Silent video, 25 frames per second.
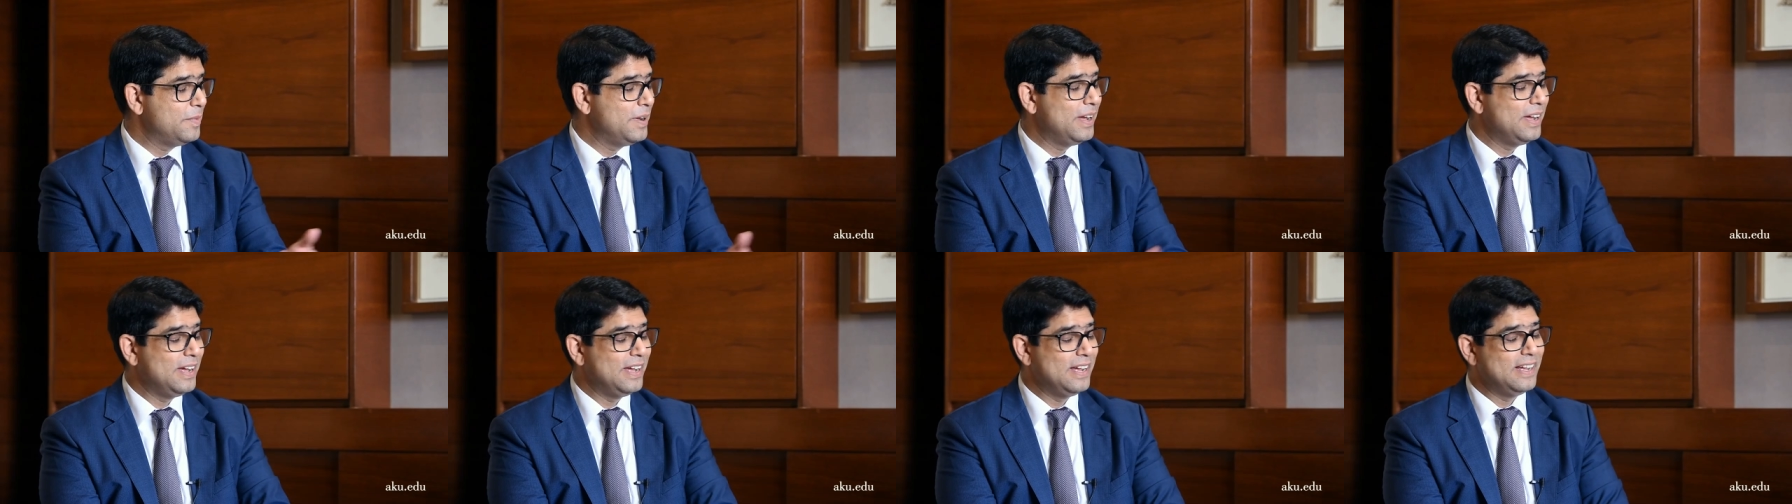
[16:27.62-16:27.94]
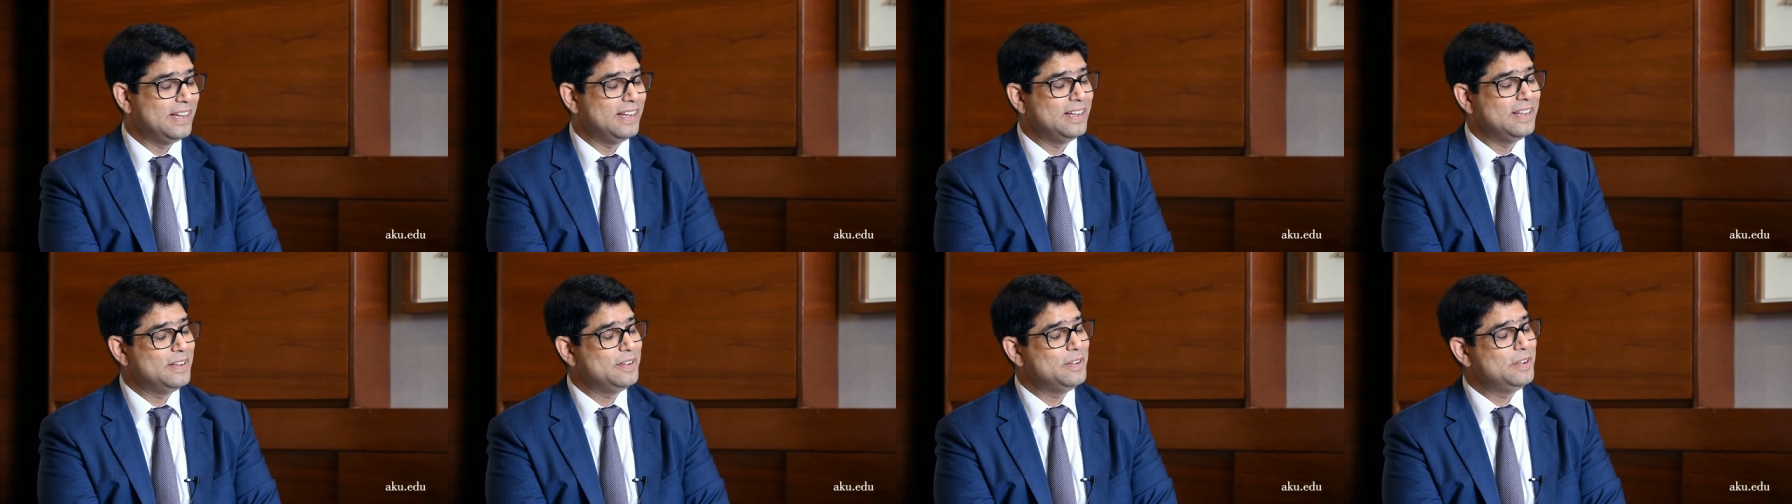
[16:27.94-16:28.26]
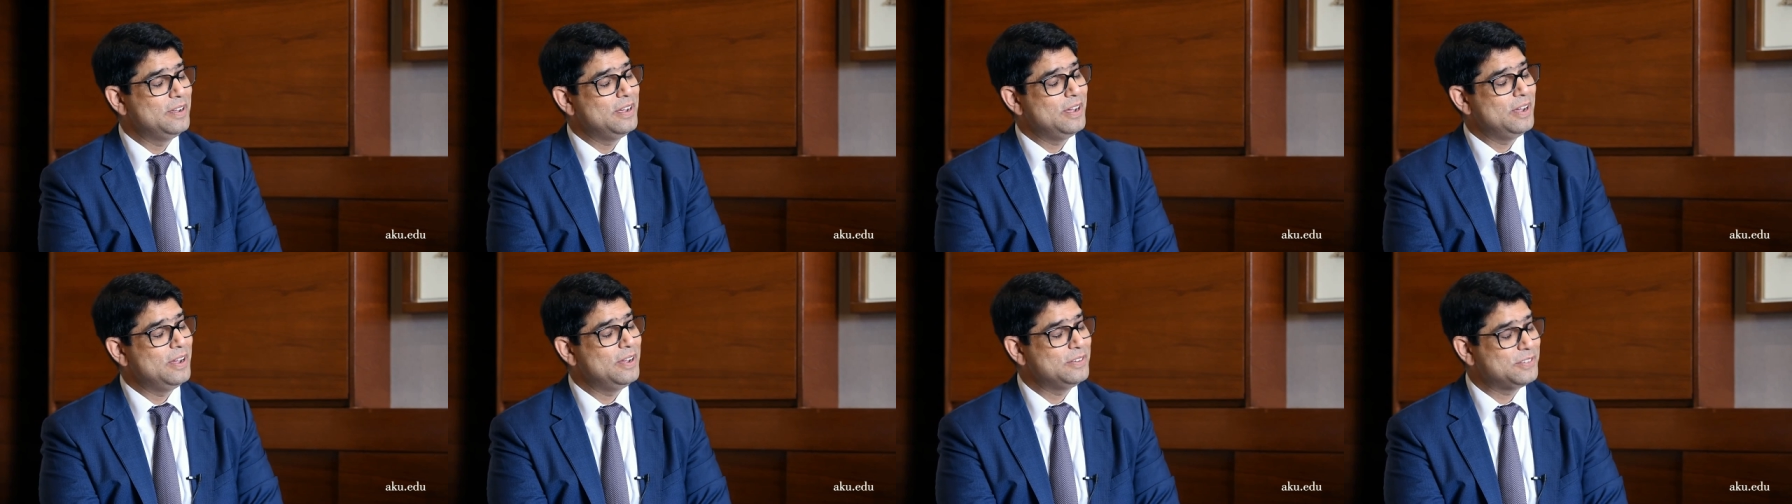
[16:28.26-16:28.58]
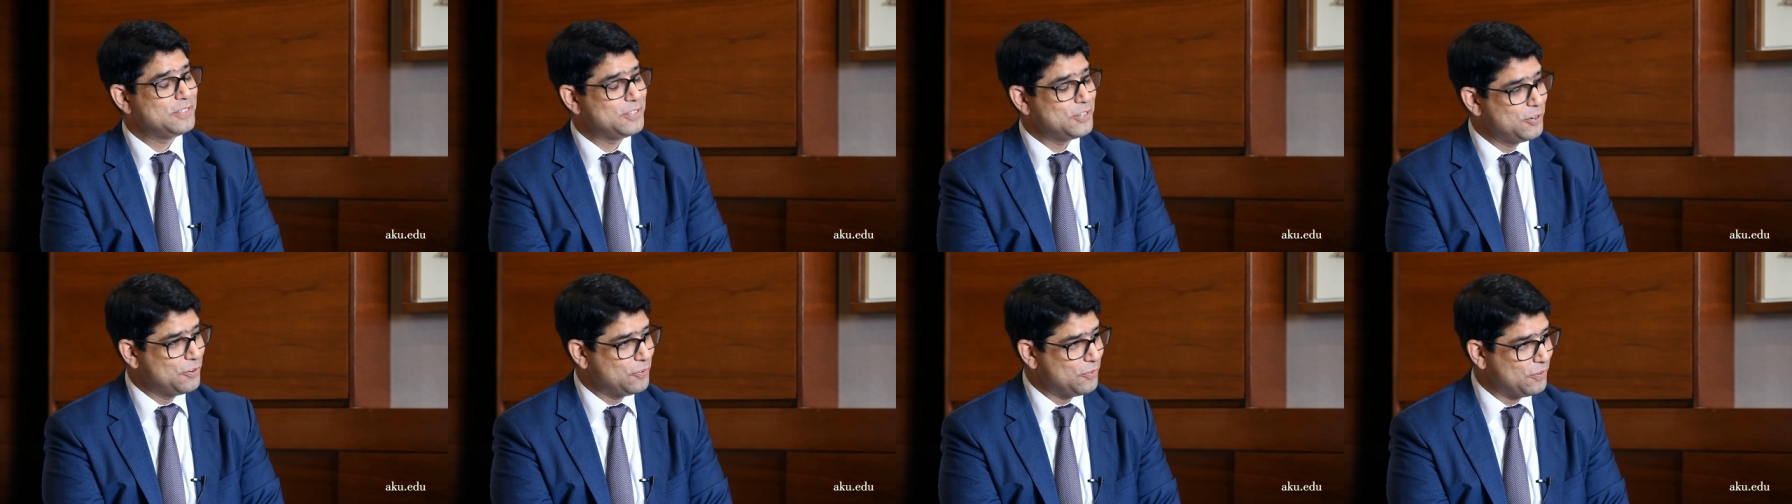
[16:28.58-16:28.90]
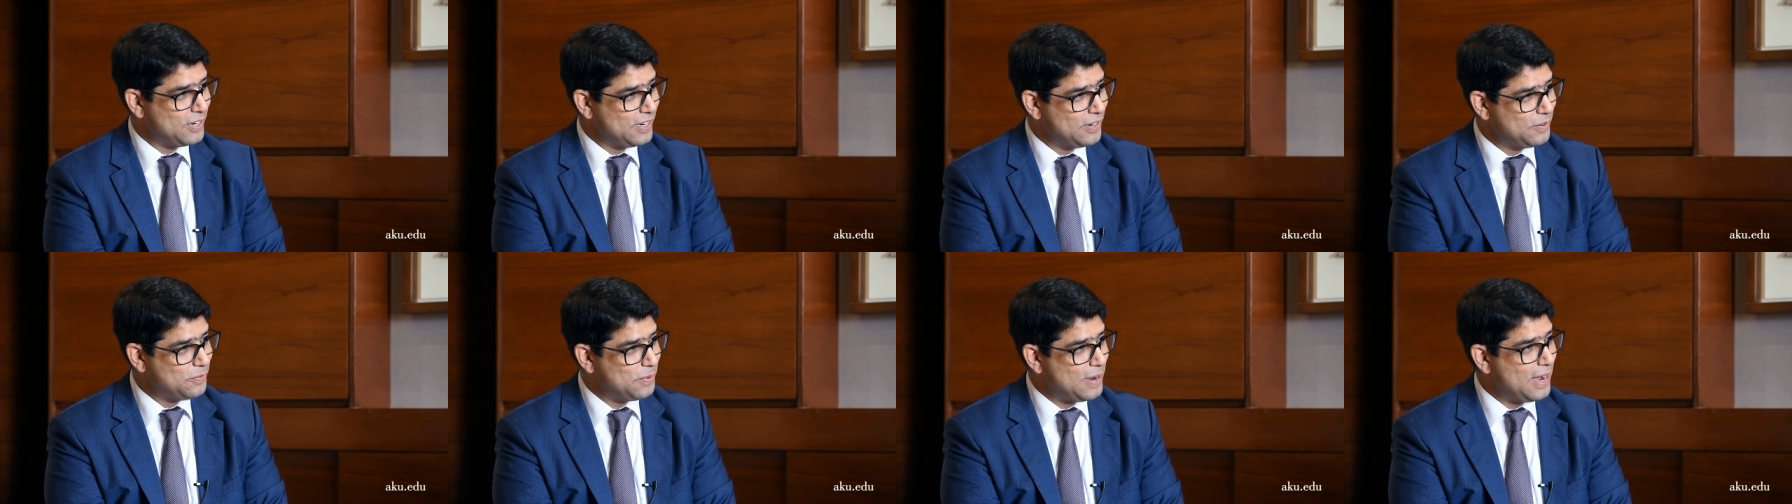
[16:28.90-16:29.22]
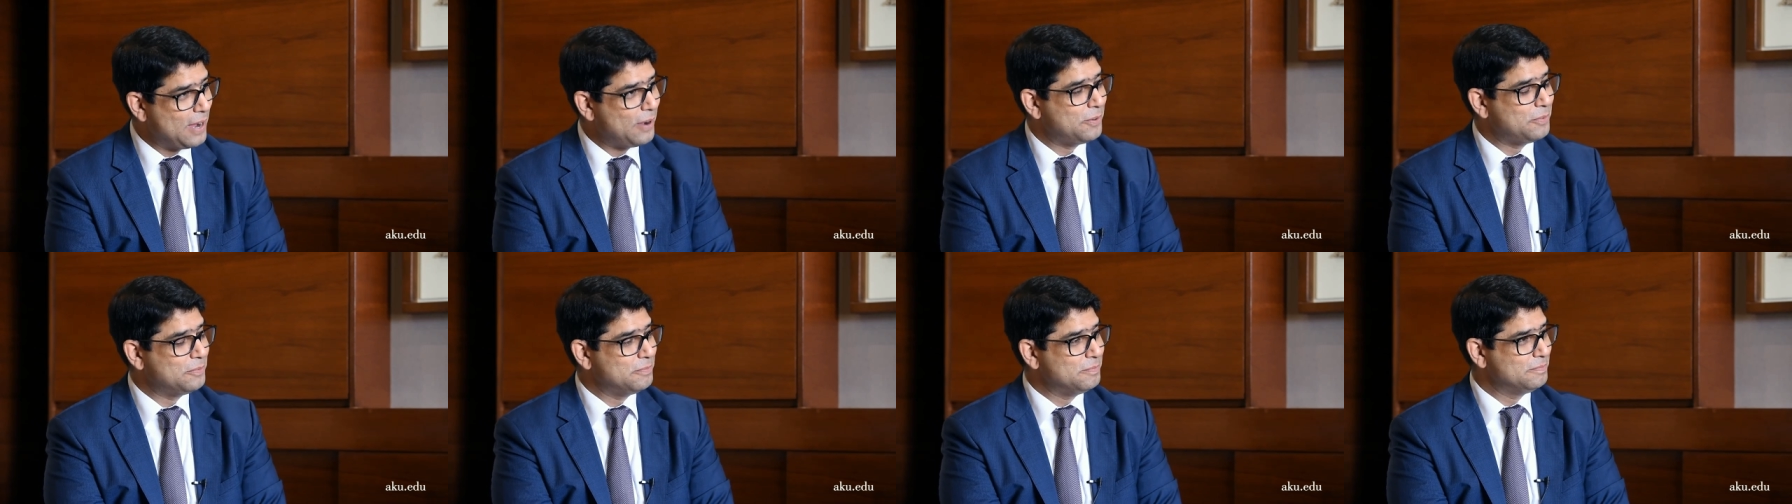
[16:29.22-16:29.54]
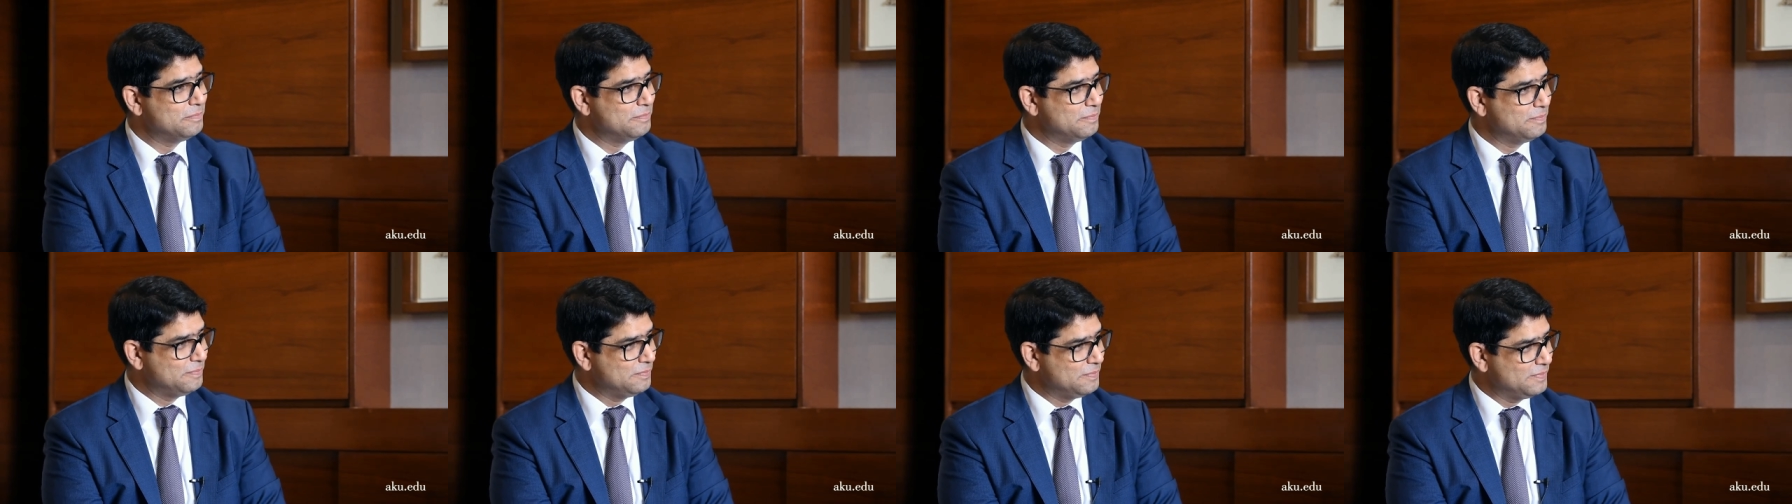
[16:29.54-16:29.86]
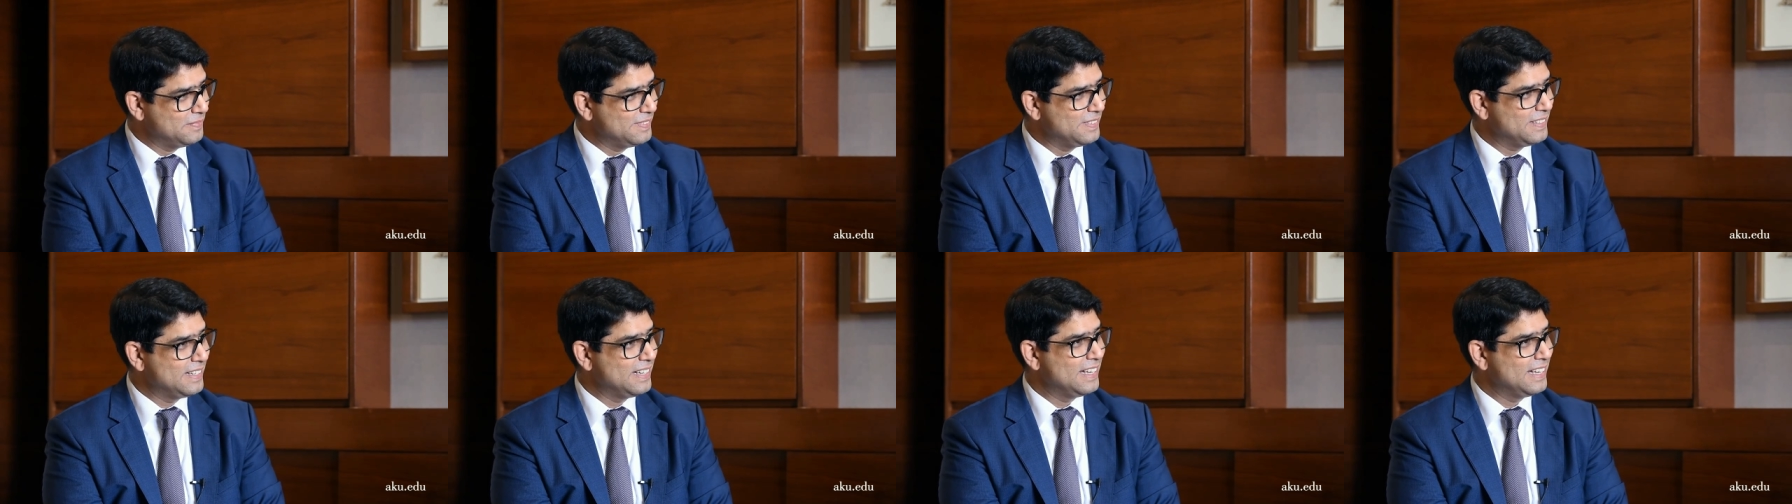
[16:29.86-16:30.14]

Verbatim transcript: uh, surgery. Wow. And